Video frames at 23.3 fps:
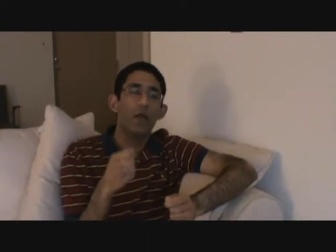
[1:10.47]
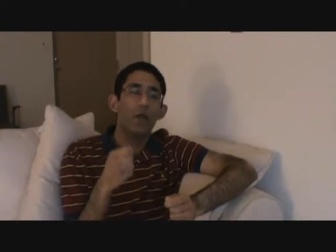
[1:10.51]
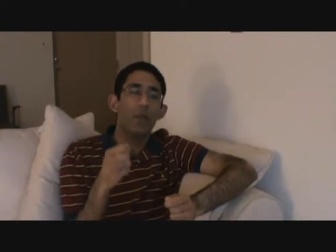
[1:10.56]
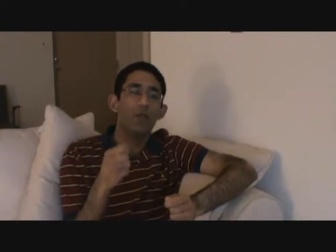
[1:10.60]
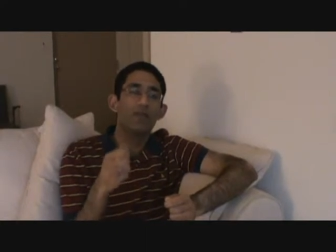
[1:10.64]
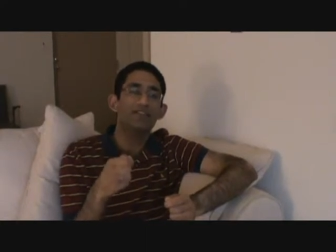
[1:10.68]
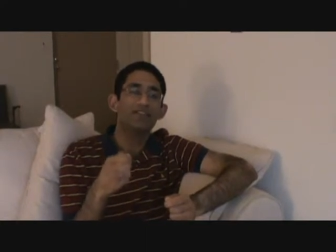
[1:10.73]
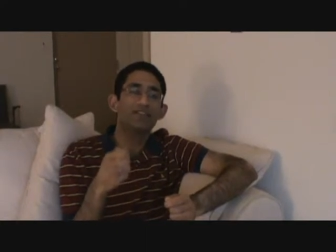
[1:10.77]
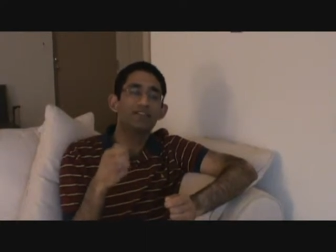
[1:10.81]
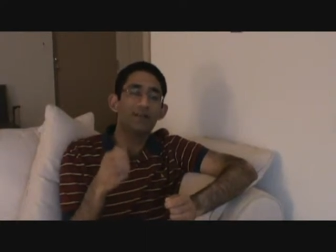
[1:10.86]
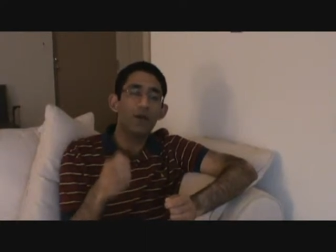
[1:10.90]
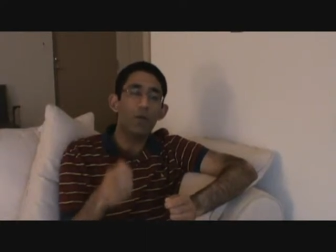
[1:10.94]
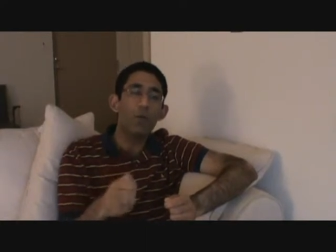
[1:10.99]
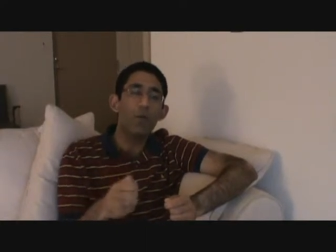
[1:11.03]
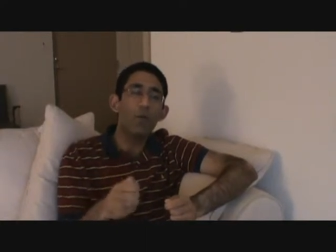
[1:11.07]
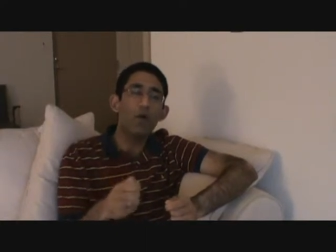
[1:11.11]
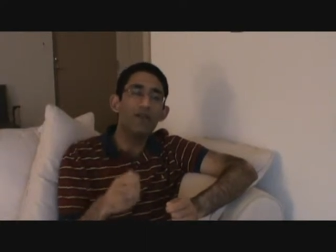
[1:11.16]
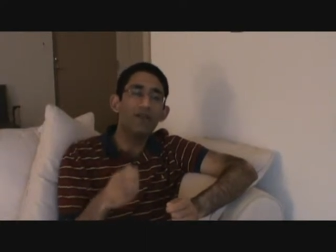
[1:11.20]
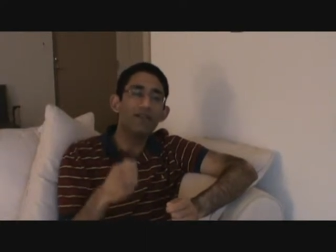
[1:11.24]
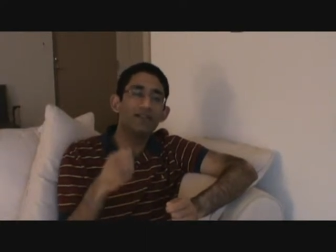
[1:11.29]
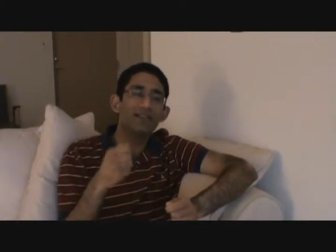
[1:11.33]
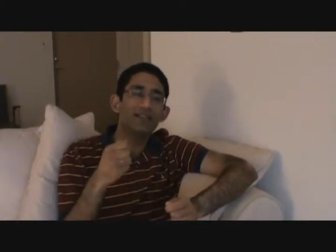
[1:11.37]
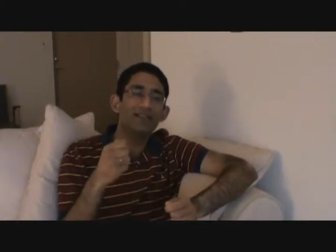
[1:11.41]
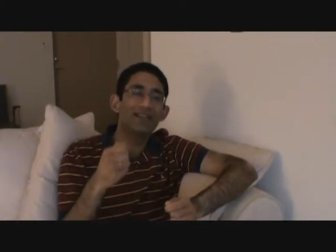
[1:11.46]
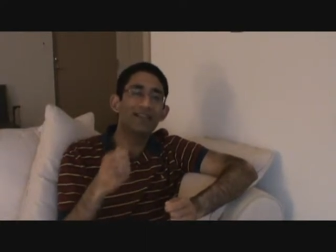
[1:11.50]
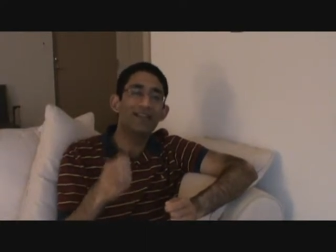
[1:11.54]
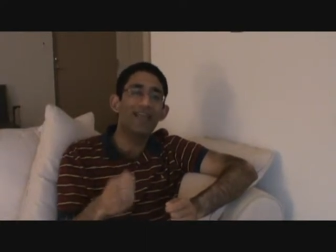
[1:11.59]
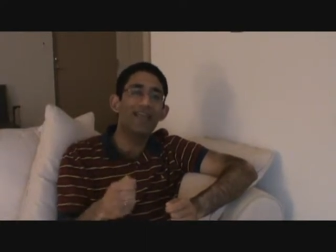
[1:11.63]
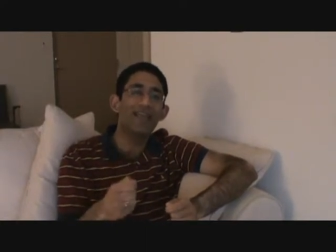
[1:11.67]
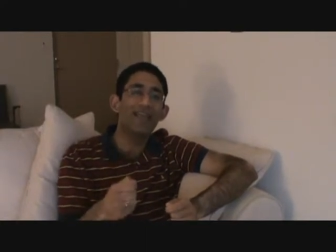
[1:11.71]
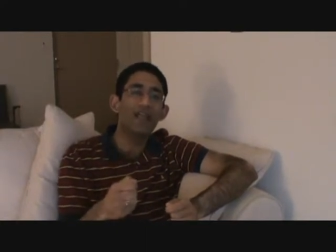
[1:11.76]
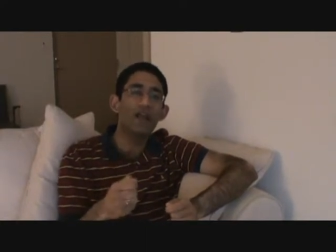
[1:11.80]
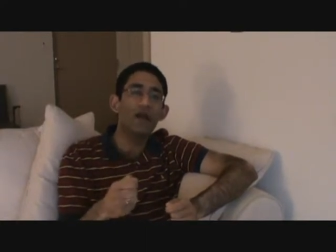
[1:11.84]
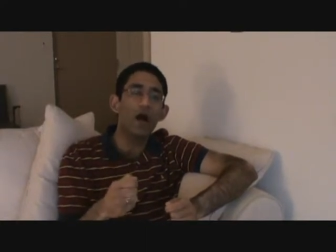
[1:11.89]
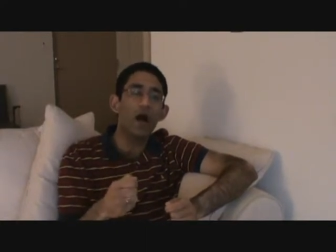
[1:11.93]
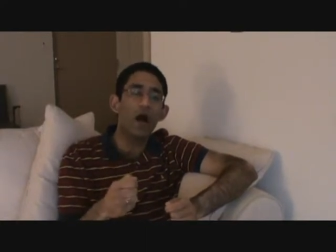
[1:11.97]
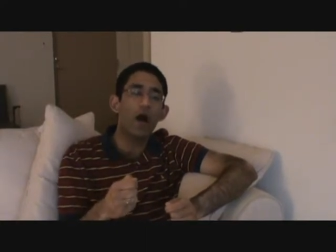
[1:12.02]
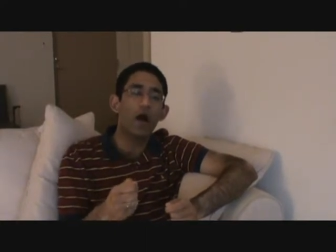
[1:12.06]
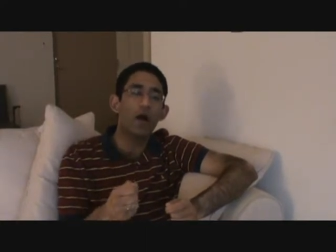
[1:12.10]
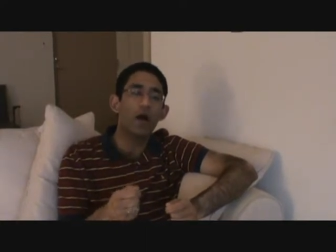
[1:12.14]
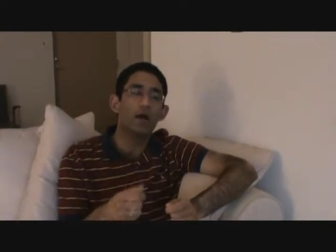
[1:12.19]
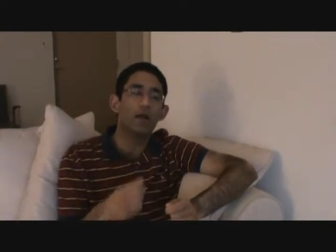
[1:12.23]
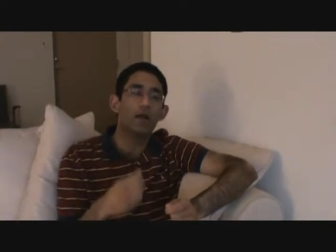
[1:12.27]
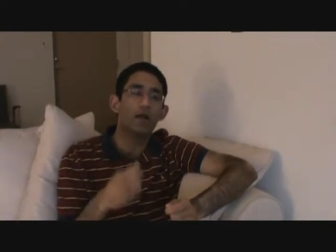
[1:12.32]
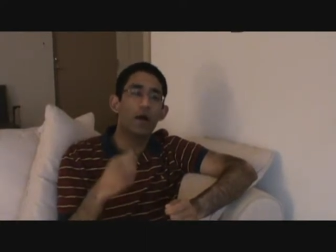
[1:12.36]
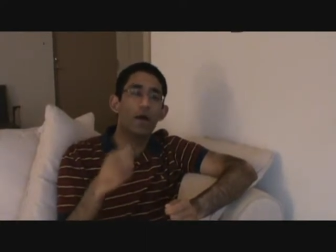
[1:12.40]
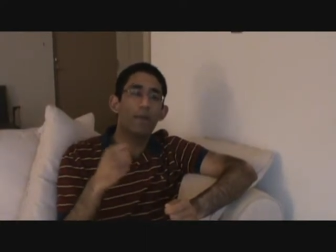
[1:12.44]
when someone is clicking
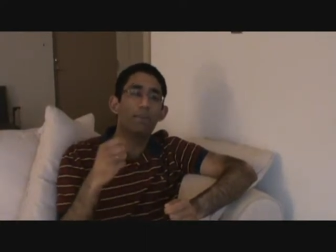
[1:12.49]
on